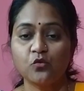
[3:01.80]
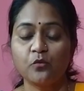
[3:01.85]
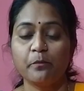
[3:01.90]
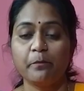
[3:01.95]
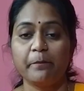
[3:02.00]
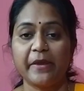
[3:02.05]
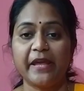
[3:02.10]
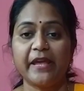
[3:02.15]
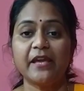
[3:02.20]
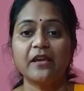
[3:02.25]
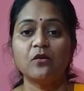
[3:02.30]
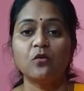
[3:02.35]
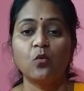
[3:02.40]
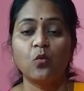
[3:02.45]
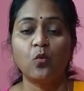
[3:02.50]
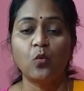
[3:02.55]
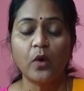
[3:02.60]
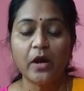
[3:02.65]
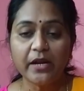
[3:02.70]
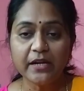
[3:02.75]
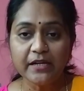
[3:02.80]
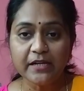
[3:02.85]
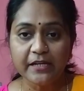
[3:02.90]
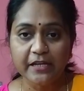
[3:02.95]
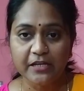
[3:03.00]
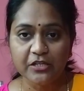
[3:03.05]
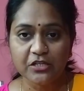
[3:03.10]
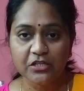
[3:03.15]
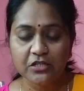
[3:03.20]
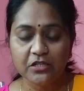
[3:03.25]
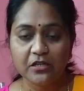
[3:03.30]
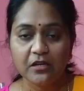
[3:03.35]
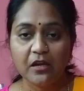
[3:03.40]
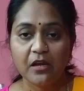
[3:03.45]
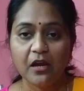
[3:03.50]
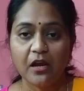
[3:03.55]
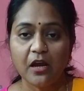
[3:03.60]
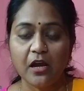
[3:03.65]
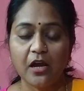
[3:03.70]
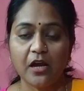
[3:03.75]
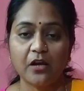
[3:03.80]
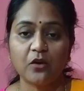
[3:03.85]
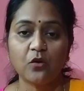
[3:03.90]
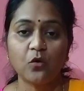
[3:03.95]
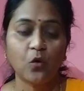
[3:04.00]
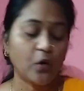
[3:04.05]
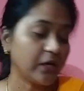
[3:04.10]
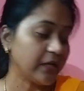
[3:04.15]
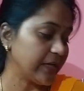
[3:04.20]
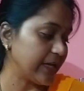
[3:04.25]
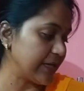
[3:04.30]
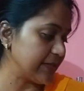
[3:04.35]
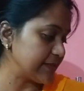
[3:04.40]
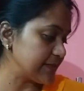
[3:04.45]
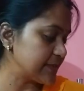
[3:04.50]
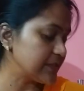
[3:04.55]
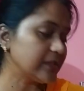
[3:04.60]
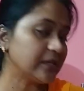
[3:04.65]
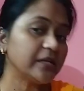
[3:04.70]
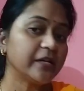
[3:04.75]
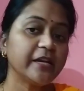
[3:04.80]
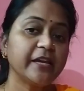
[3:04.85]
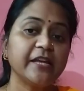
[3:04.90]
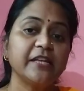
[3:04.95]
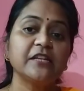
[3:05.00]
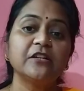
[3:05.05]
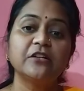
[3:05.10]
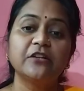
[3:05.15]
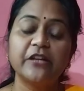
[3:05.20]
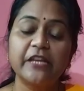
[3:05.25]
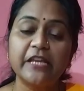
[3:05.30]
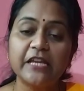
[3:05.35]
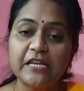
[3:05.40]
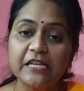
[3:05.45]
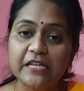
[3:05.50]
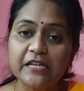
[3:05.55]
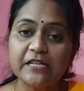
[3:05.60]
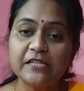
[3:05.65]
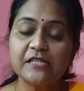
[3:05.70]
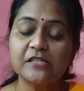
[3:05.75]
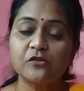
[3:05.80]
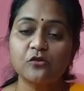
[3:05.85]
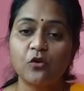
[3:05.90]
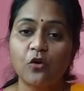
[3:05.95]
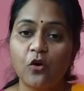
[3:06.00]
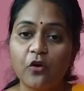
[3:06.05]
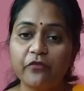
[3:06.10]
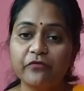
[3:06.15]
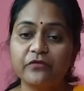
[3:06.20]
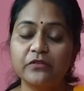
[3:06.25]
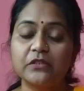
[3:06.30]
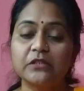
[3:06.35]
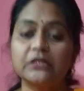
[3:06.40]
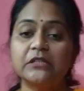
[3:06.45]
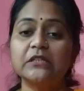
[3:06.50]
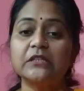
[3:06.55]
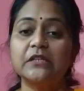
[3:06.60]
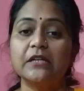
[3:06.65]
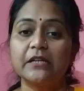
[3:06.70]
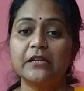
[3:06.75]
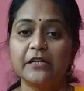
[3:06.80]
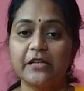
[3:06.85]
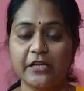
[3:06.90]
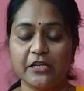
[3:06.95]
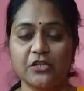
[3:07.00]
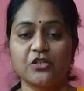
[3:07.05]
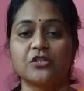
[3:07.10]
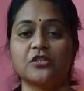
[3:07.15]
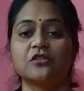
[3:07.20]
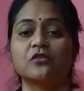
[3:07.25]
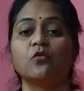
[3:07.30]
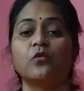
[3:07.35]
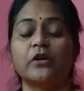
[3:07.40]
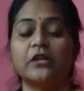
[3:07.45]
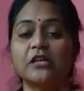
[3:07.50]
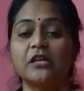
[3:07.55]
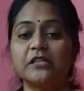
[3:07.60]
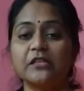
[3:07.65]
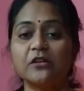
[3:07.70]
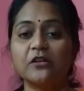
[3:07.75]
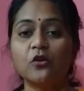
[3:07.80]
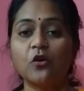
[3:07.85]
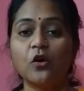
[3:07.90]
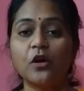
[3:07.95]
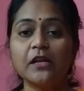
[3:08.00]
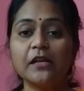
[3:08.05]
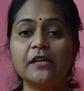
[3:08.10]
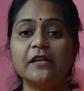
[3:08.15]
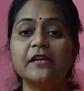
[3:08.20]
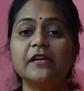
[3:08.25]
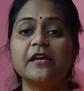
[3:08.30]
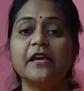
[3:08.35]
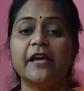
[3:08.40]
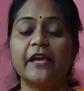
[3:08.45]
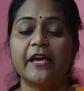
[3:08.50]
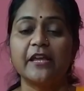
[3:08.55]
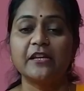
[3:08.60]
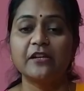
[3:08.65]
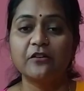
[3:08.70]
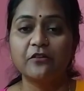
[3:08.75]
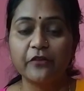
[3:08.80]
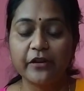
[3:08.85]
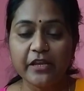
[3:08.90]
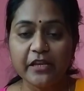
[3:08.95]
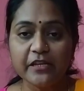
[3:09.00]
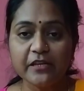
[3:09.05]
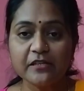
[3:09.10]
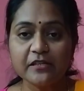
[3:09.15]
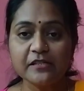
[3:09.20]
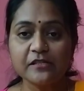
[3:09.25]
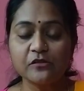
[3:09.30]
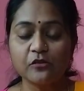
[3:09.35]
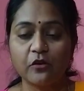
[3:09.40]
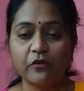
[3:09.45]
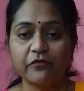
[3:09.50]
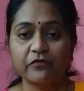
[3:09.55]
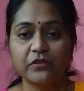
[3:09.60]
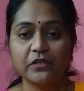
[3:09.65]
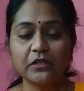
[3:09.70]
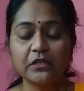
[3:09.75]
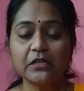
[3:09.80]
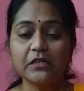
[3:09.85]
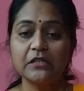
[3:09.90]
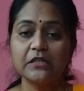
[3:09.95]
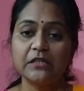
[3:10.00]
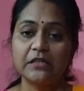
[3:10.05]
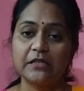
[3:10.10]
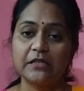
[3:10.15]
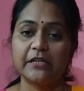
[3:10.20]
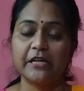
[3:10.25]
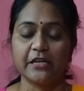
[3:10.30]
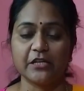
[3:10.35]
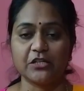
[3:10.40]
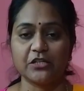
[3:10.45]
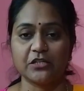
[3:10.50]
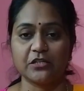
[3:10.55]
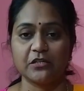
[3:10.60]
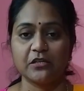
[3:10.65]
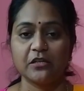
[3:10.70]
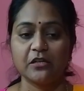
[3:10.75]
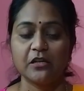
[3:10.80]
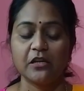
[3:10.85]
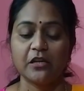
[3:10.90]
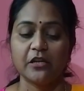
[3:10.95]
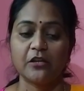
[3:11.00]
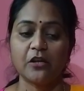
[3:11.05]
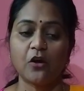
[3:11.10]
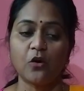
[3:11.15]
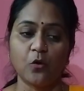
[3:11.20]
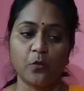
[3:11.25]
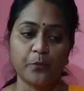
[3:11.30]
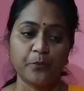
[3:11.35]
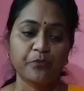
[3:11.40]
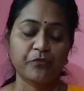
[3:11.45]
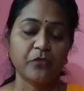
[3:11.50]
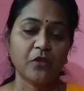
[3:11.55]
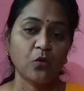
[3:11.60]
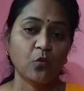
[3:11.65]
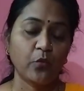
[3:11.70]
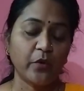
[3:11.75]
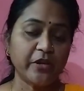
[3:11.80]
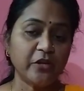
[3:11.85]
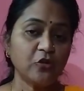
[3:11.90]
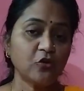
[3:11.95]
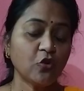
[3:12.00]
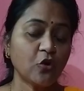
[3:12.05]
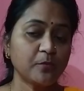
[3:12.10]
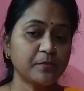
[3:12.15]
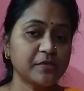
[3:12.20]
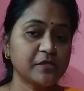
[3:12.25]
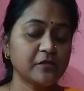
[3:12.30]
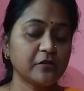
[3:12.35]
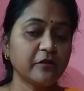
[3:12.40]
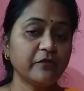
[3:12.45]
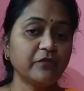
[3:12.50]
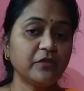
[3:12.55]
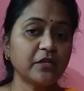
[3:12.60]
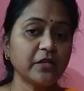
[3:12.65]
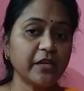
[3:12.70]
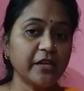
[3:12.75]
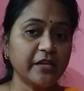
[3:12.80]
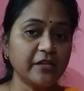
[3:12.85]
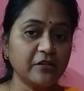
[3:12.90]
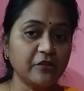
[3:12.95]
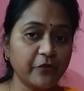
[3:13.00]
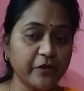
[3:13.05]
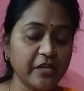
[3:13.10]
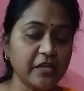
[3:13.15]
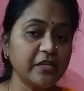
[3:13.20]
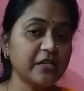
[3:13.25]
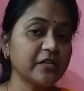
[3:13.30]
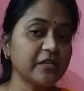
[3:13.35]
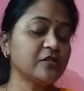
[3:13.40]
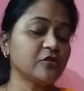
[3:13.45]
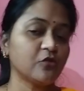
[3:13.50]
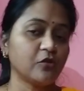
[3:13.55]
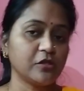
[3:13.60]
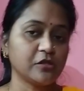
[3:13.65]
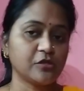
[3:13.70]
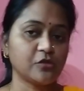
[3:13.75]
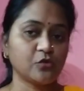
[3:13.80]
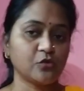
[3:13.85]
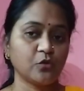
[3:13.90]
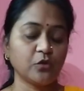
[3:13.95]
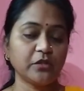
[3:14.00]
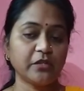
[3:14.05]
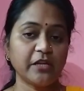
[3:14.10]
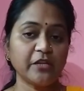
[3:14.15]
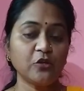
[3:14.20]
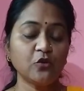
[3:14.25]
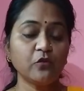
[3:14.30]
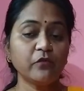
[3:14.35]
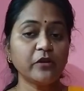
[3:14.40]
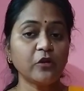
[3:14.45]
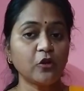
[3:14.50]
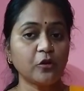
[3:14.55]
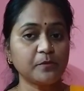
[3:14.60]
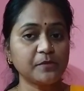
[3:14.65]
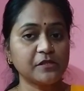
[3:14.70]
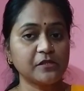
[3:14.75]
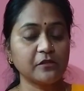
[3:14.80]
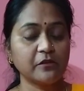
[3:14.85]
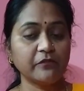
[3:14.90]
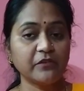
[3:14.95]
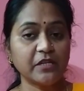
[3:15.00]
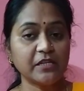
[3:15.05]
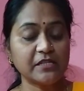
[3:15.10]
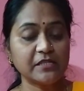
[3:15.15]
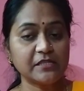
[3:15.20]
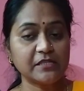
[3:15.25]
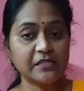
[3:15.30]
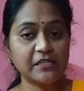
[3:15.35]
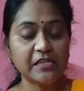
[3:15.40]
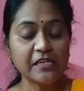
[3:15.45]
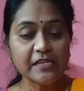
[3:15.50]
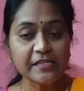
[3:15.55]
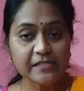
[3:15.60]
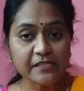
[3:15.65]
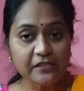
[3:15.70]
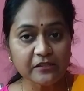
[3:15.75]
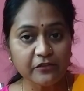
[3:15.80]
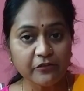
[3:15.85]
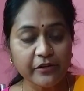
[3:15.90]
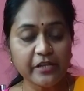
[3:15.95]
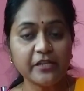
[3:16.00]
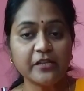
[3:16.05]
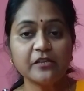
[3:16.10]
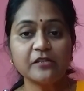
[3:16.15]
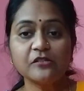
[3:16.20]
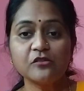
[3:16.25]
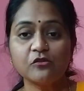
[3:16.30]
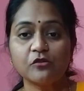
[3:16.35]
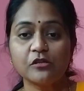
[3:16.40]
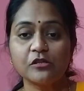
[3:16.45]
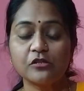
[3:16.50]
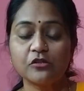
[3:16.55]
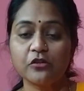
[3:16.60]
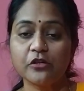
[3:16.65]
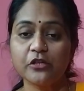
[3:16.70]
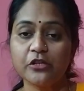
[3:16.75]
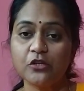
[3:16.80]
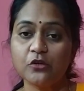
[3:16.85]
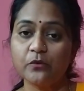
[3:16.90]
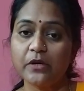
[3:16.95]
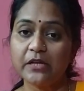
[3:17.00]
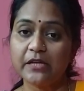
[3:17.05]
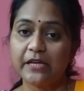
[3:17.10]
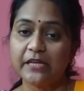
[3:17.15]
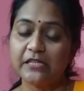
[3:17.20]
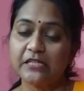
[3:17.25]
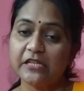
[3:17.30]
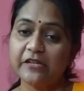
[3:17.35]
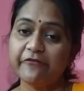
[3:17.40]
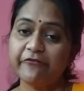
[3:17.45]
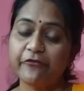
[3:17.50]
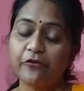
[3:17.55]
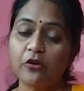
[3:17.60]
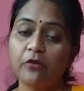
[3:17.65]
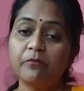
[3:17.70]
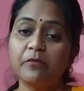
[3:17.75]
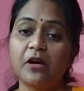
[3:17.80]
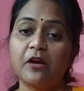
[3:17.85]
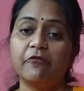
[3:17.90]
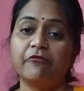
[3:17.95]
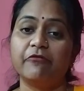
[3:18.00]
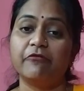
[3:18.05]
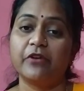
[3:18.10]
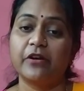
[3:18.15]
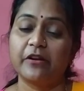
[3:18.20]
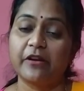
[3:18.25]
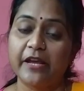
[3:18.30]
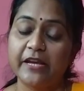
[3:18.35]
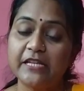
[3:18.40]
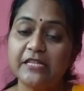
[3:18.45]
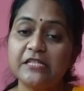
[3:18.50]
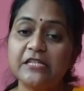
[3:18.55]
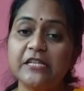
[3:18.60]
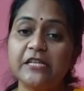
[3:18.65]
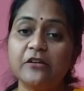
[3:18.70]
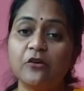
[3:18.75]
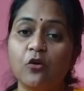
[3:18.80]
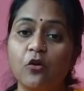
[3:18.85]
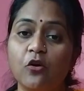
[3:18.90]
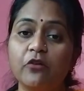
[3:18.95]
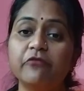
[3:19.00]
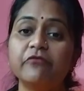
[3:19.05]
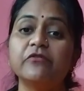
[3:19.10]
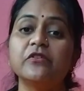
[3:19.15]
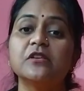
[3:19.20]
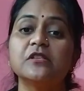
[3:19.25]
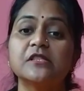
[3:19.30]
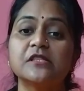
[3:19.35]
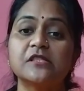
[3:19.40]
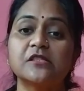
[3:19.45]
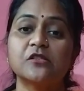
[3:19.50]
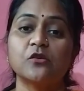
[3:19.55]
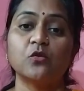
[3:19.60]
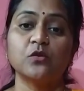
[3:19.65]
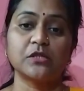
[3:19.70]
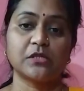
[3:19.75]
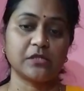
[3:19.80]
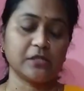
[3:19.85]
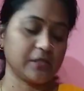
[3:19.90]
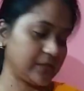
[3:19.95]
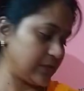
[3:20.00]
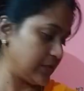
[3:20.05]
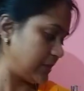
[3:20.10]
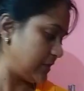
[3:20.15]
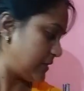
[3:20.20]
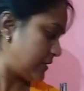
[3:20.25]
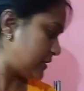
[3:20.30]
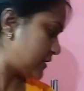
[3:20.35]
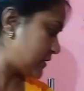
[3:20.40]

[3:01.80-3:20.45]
to make one dish are called as the ingredients of the dish. What are they called? Ingredients of the dish. Now, when you observe the ingredients also, then you will observe that these ingredients also you are getting from a variety of sources.